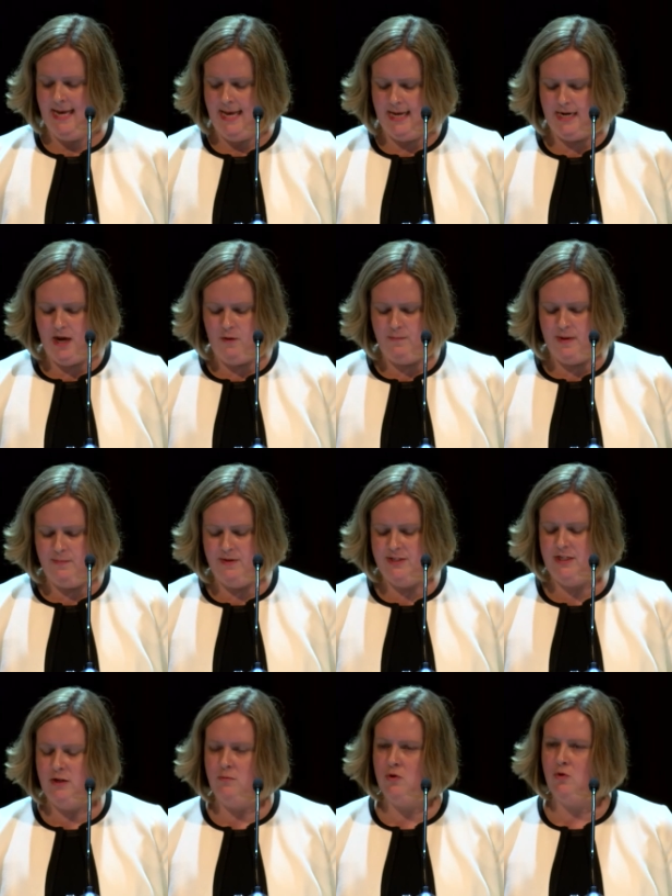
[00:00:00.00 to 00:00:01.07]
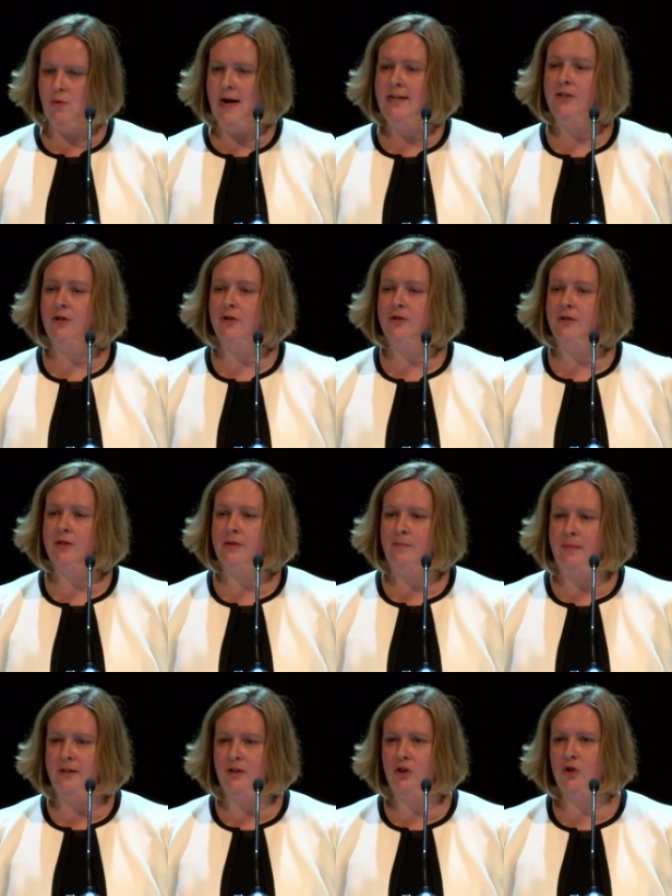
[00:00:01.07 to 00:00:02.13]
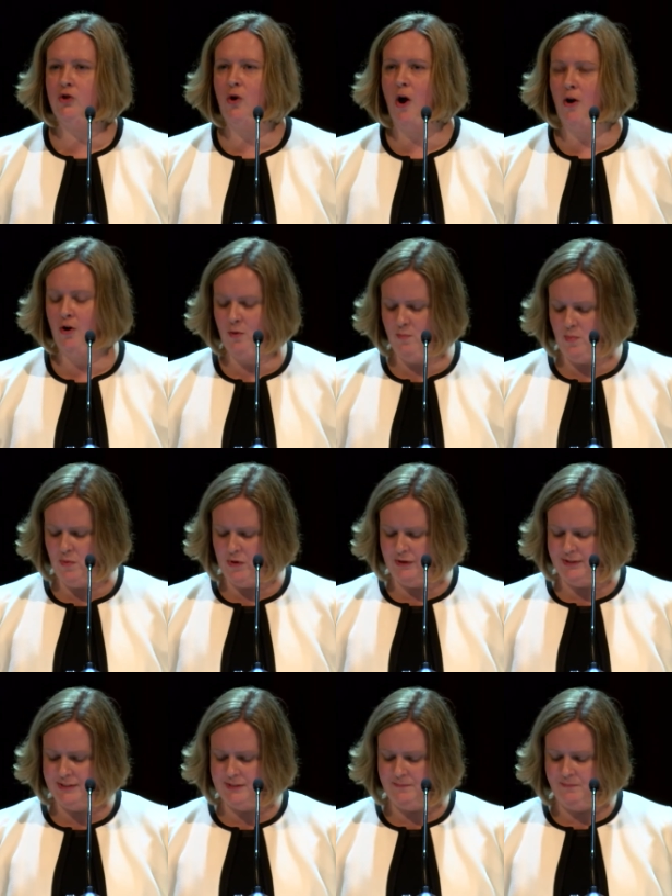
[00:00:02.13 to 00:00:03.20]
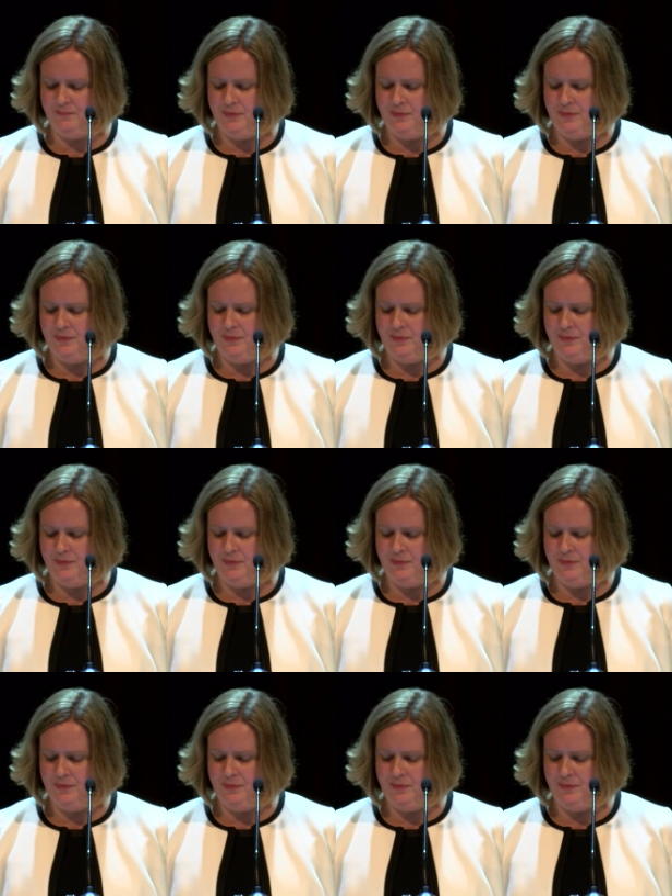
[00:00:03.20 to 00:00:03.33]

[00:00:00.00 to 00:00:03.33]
and helping museum directors build stronger boards.